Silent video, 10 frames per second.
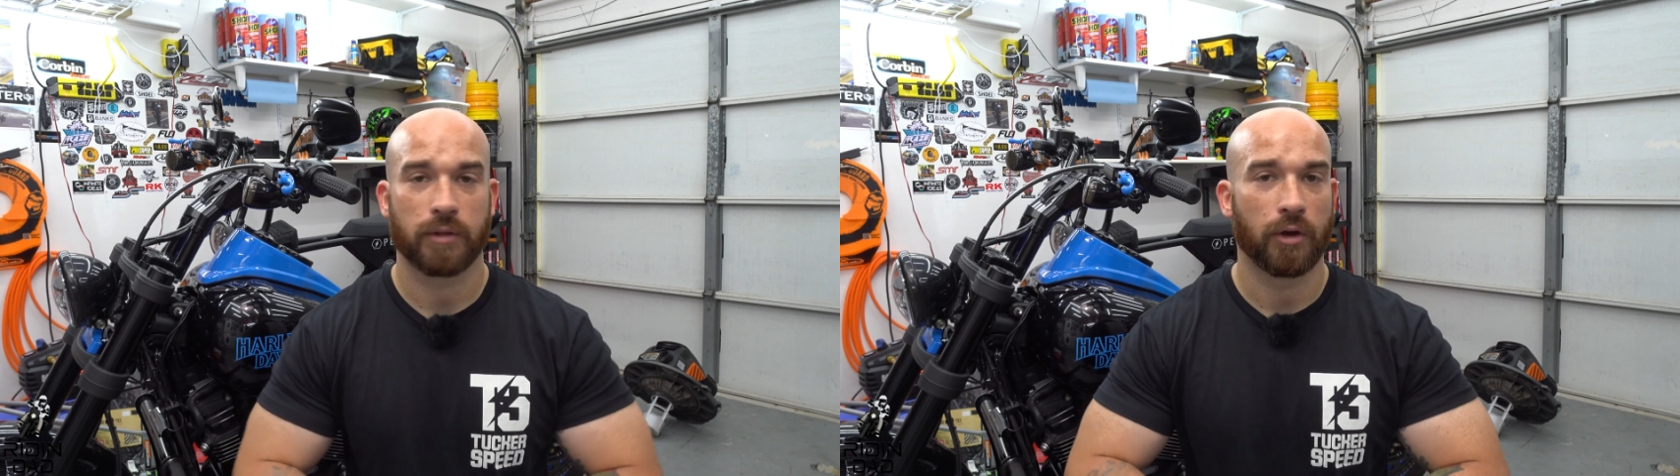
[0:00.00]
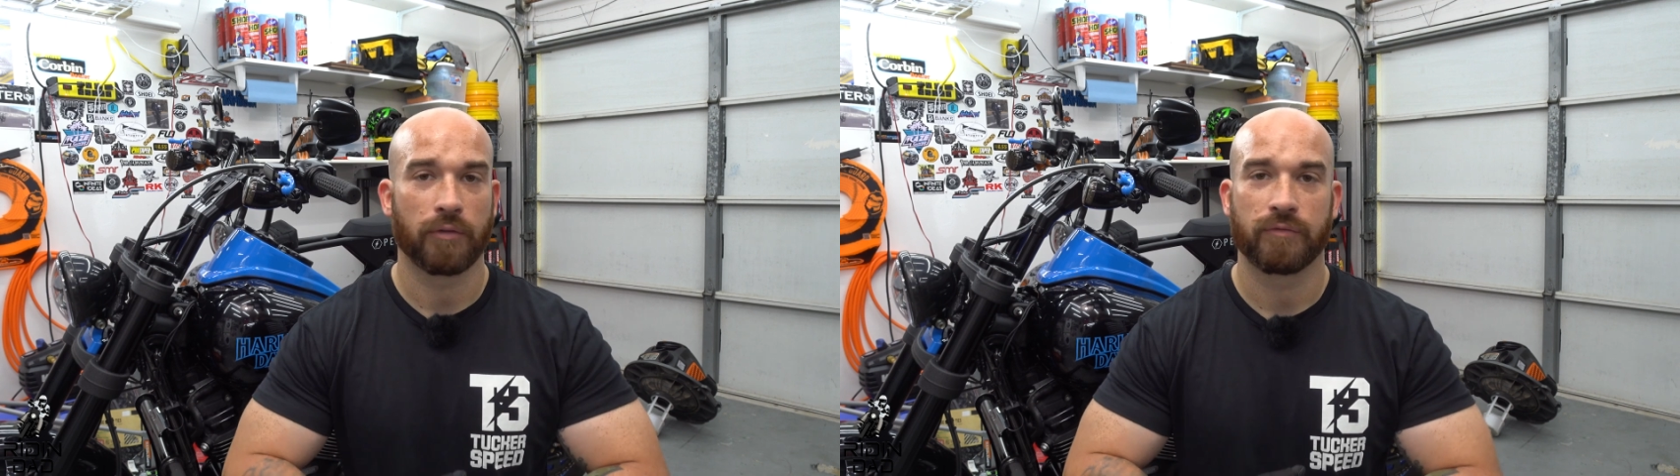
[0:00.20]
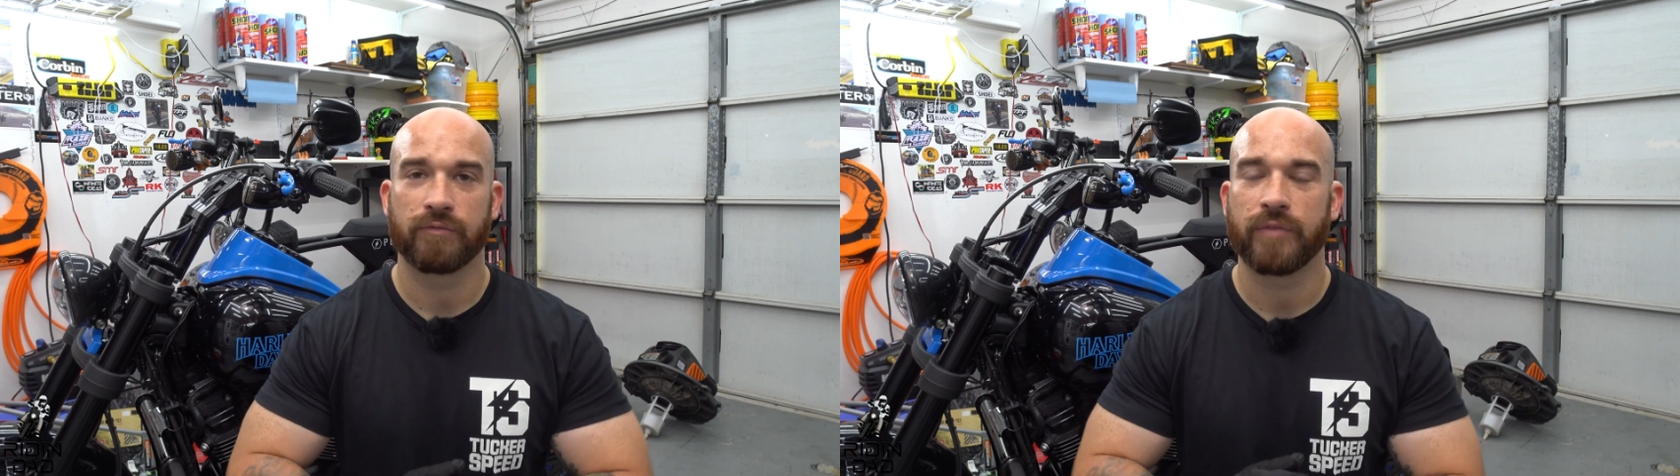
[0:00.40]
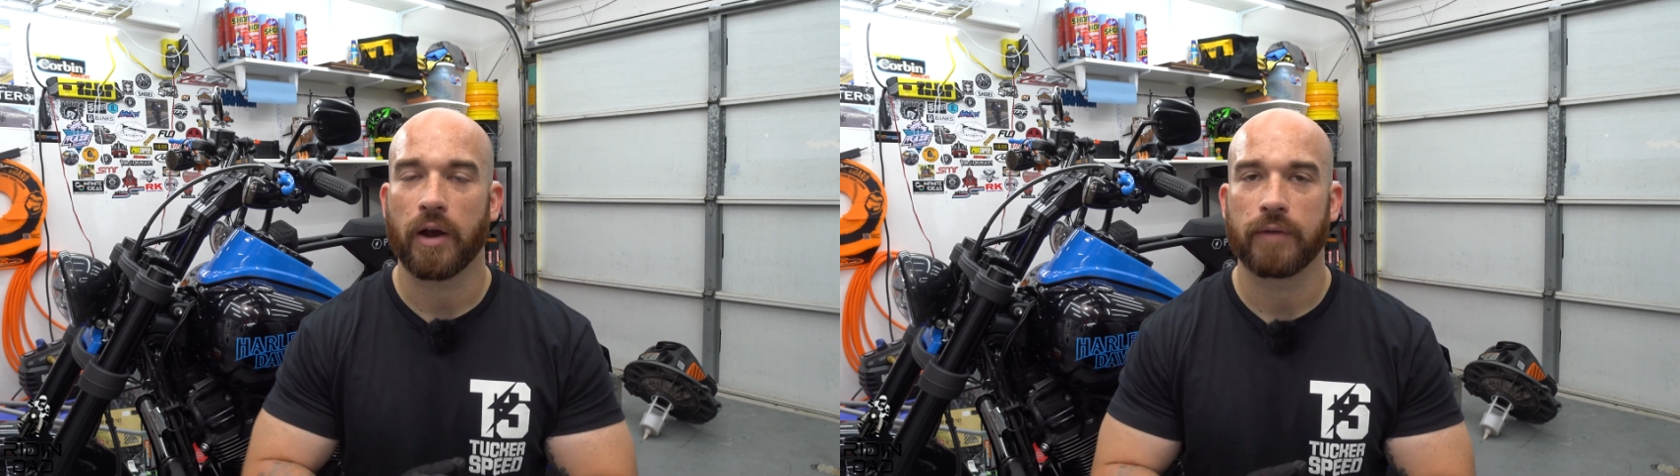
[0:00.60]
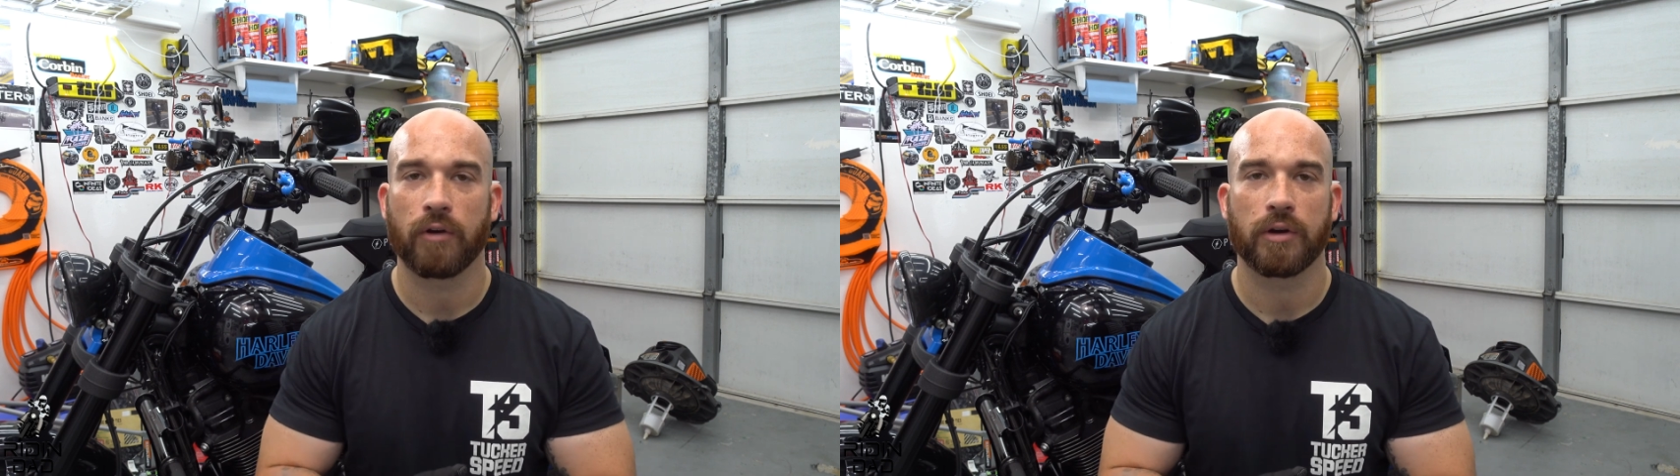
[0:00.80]
They're
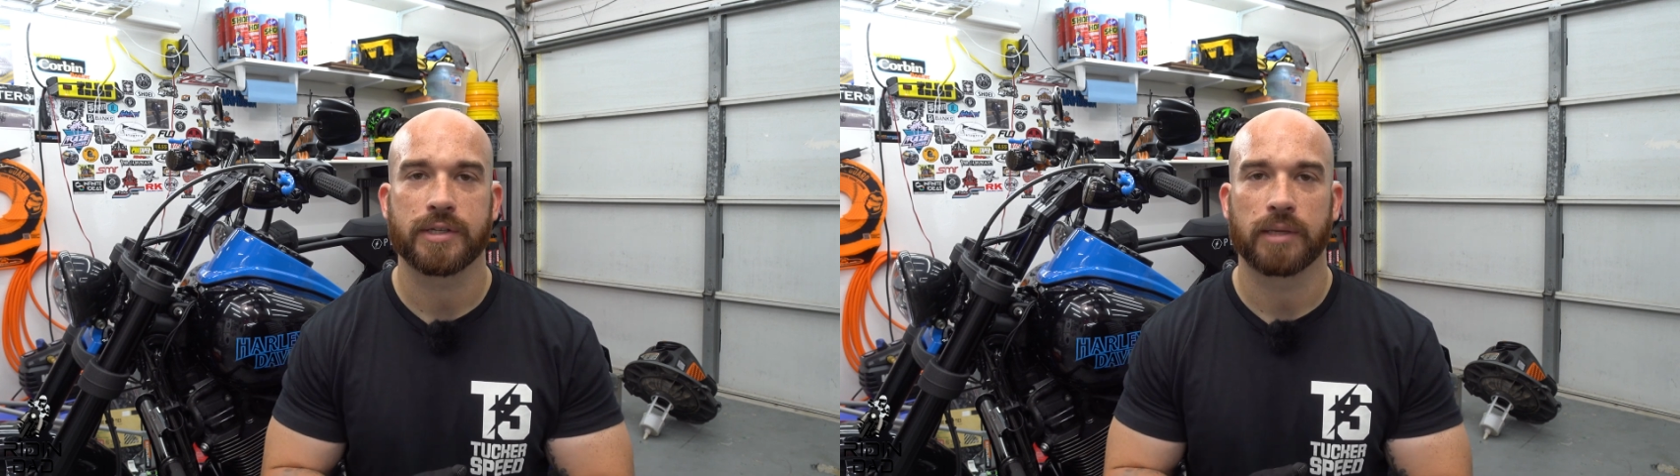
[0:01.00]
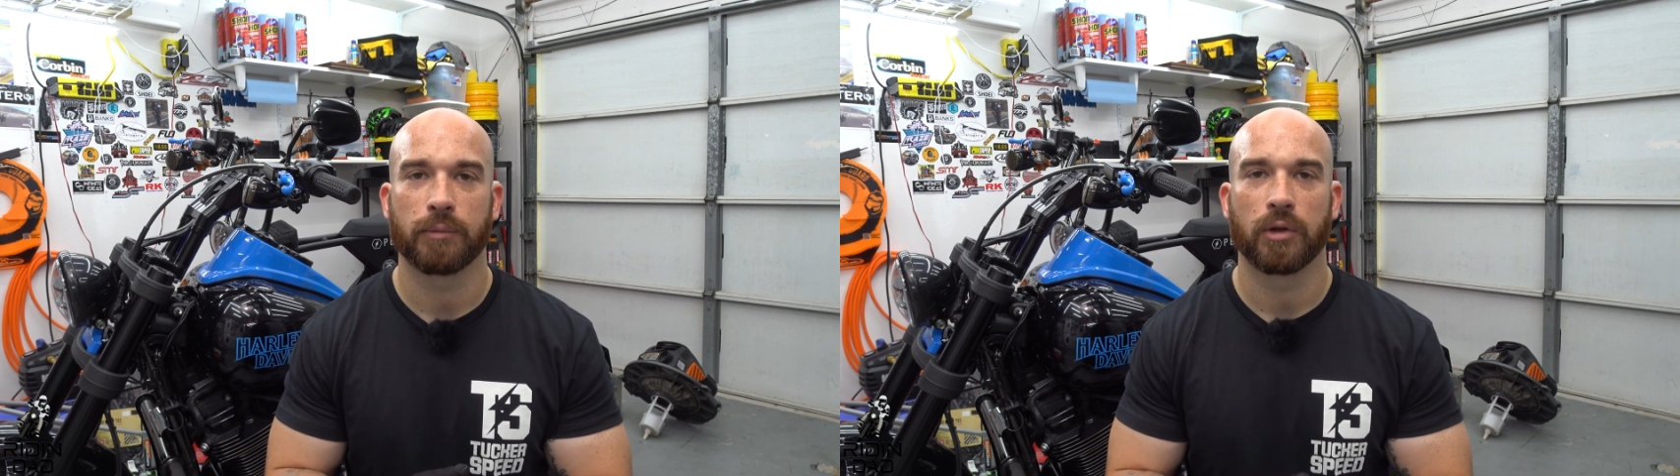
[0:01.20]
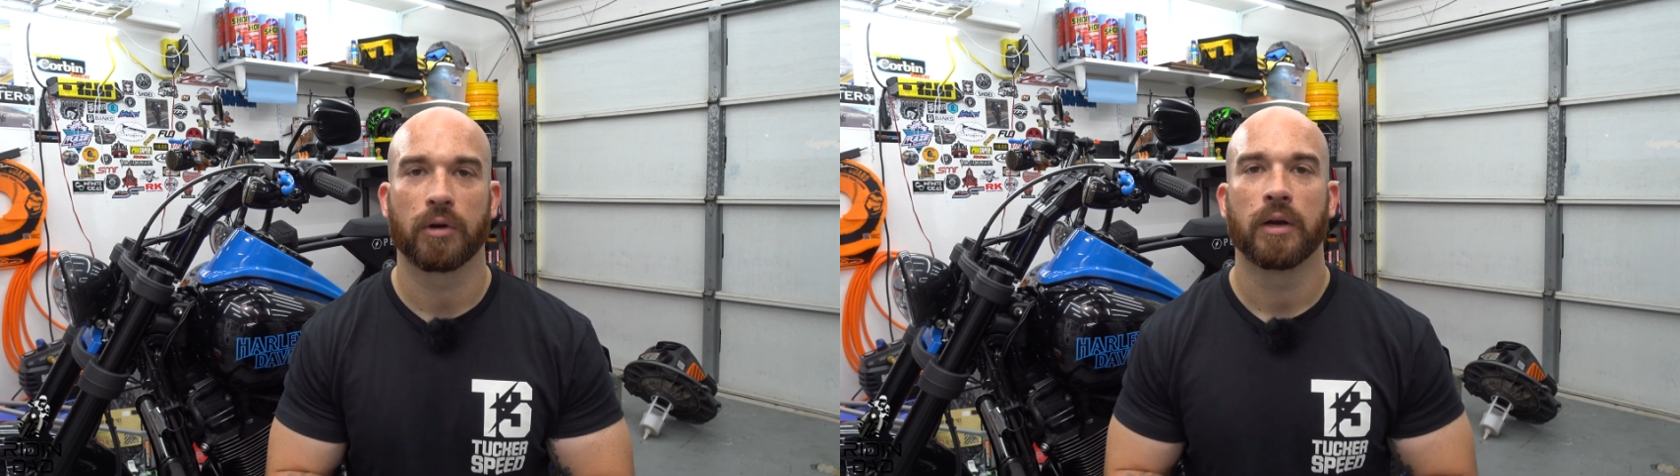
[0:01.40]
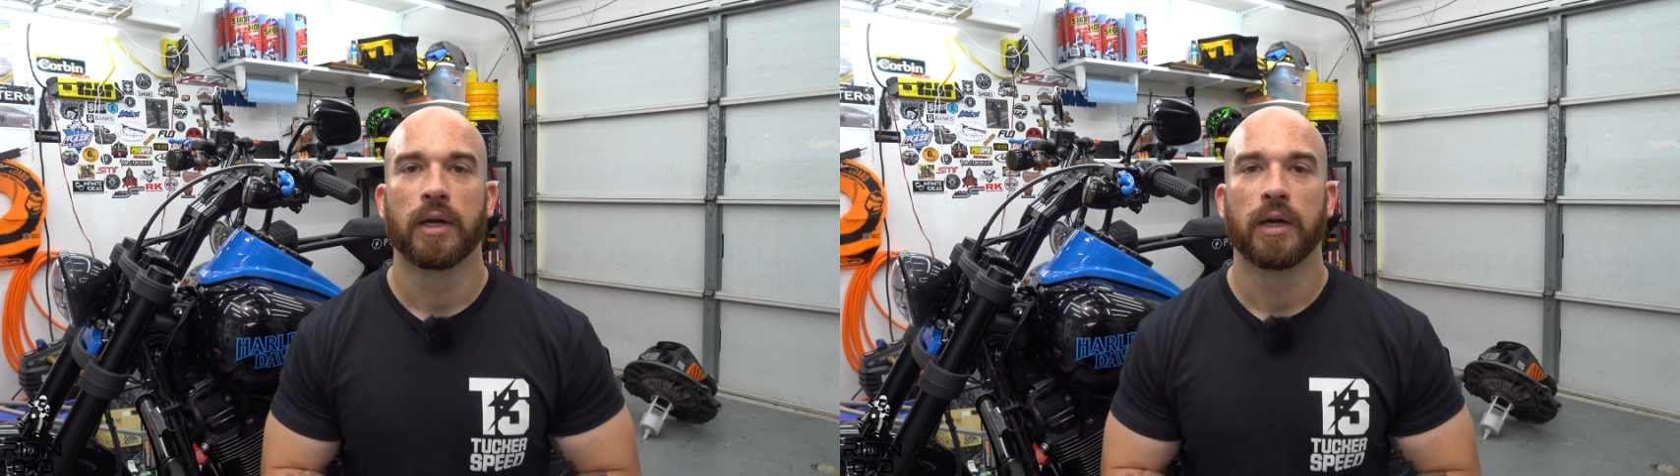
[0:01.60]
very, very similar.